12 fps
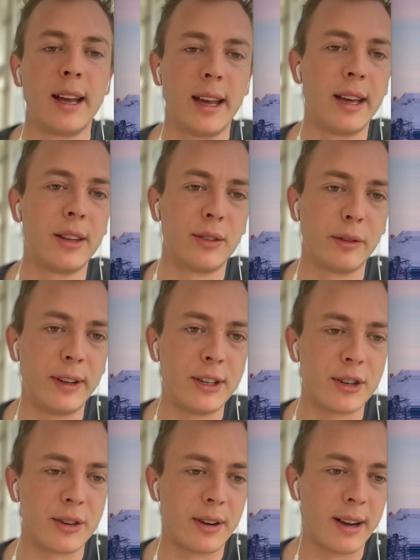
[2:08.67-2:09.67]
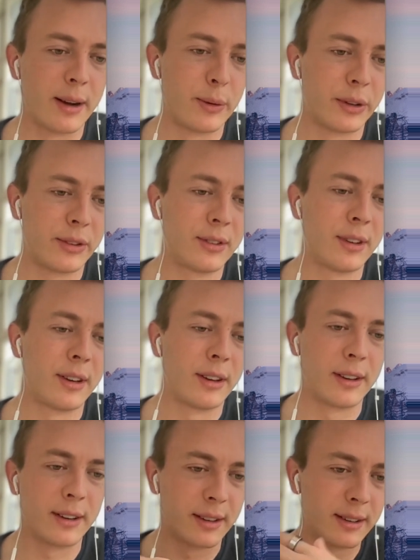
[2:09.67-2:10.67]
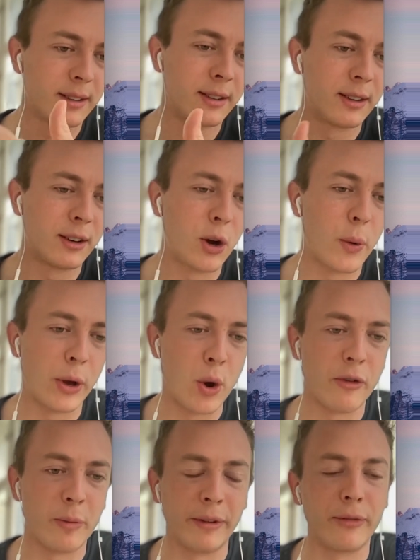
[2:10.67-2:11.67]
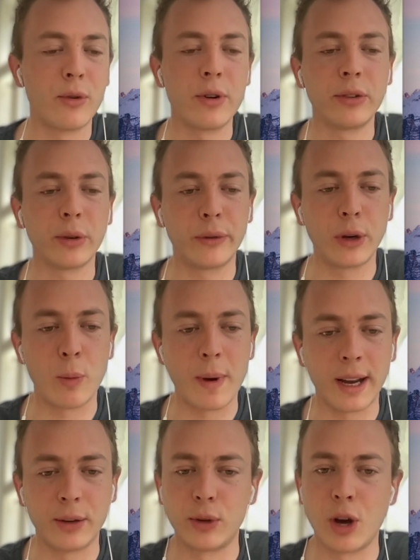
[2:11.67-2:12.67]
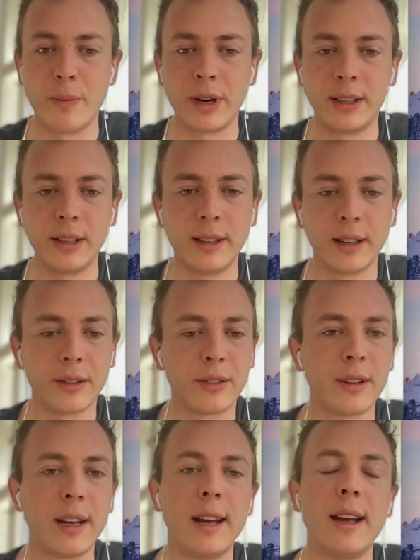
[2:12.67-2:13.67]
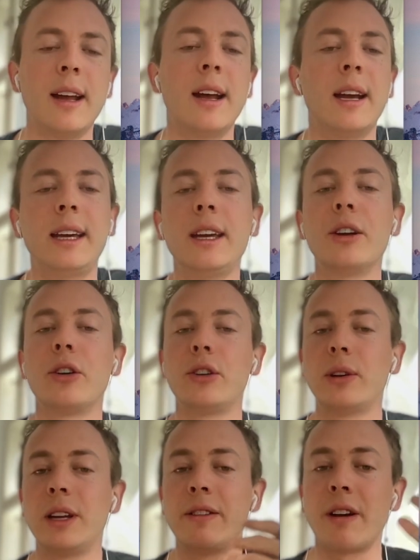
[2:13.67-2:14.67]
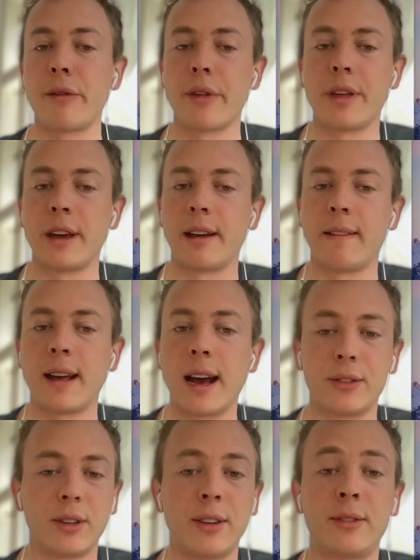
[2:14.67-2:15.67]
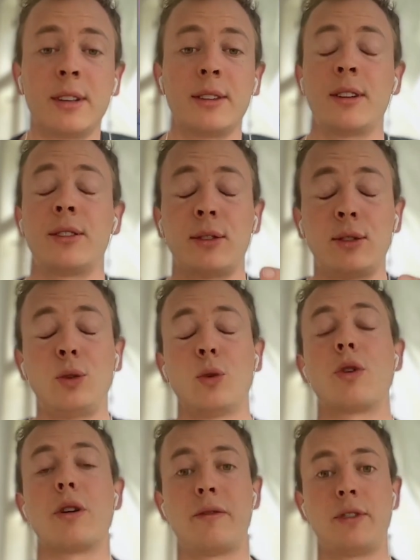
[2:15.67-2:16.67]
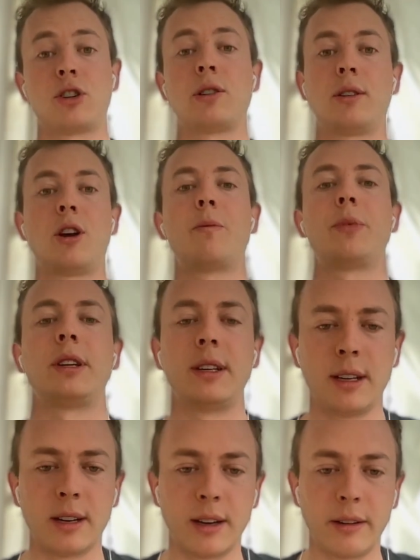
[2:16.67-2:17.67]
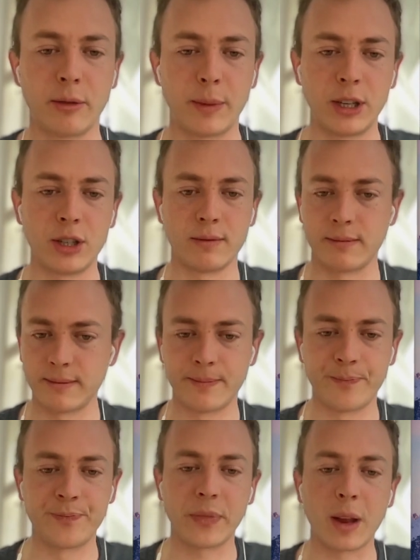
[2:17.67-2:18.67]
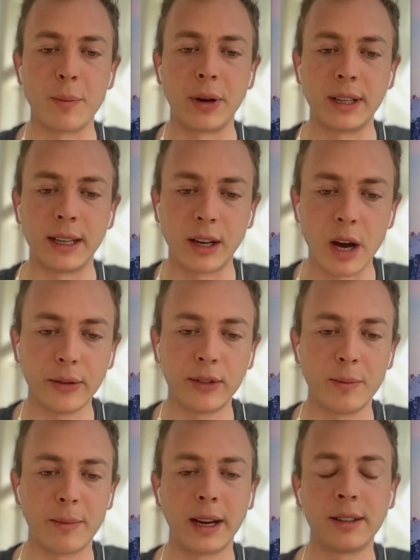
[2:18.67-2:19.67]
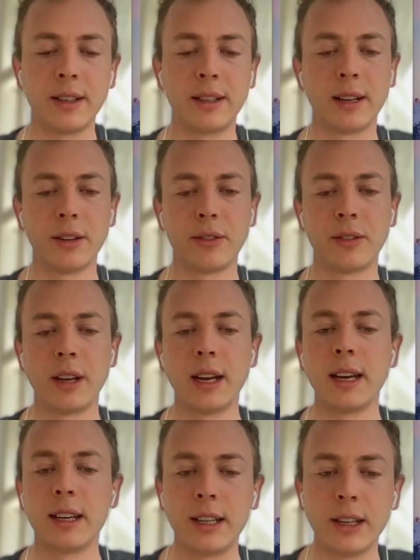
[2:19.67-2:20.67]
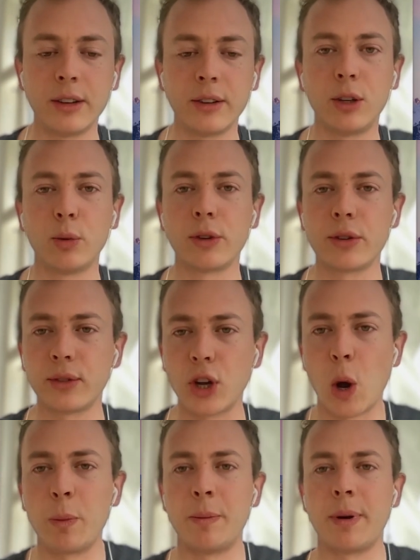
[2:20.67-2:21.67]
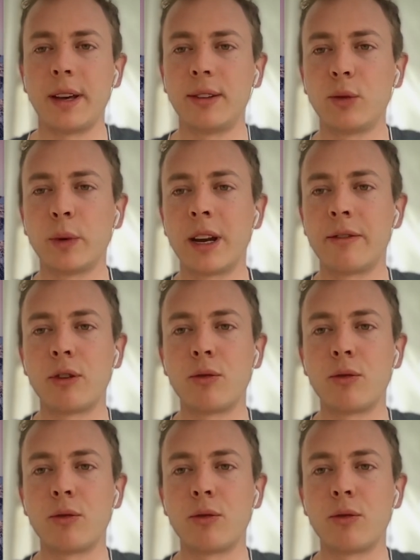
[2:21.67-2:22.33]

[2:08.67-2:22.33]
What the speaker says: is the feature I was going over before. So if you go back into company details, here you leave everything as is, since this is your official company information. But in custom bank details, here you will just copy paste whatever